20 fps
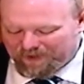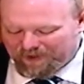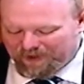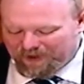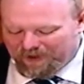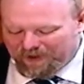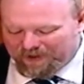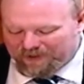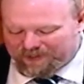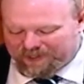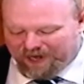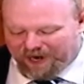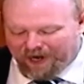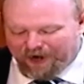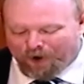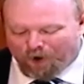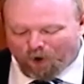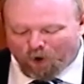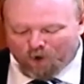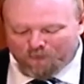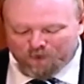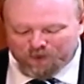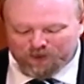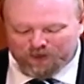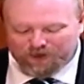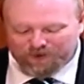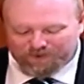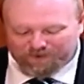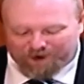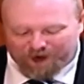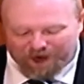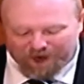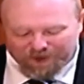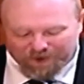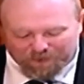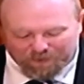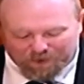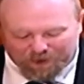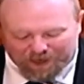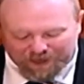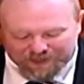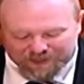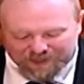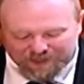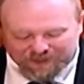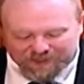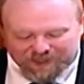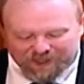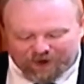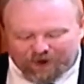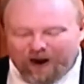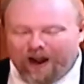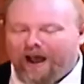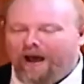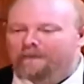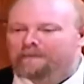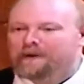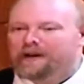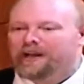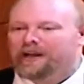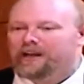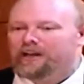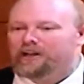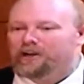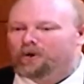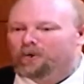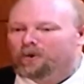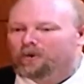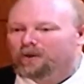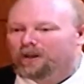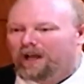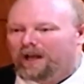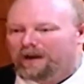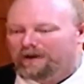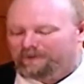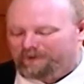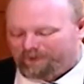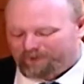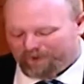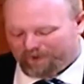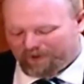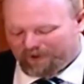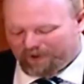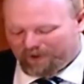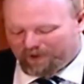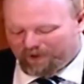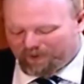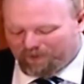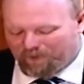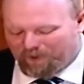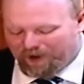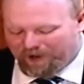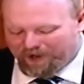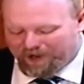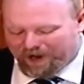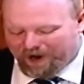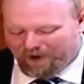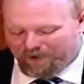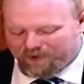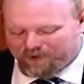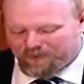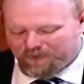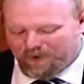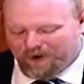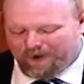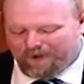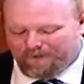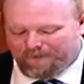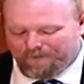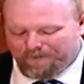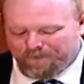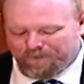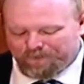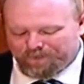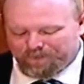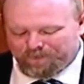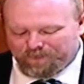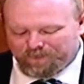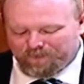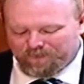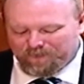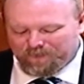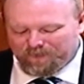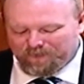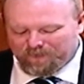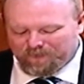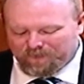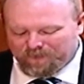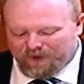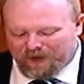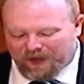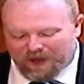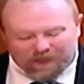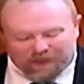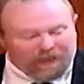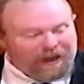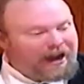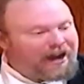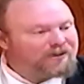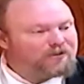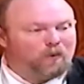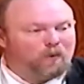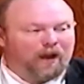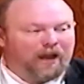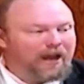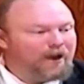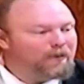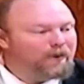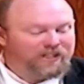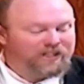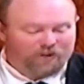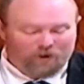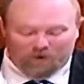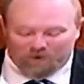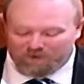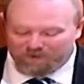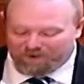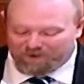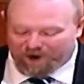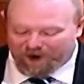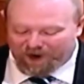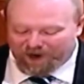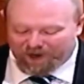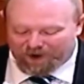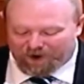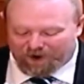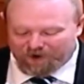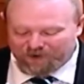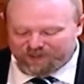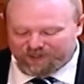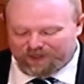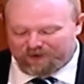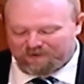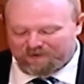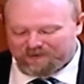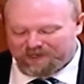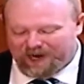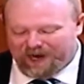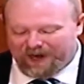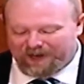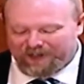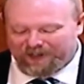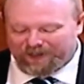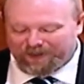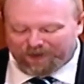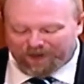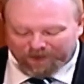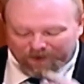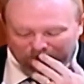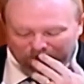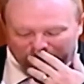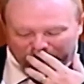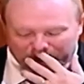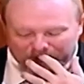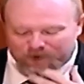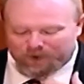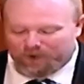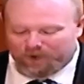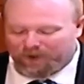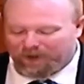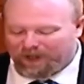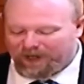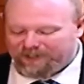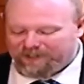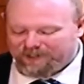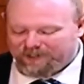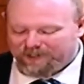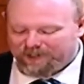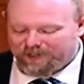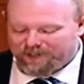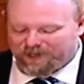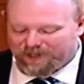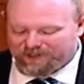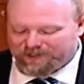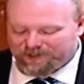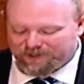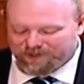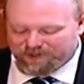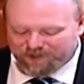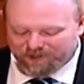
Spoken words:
See, I hope you can find the blessings that are happening in your life right now as well. That way we don't find ourselves acting like the Israelites in the desert,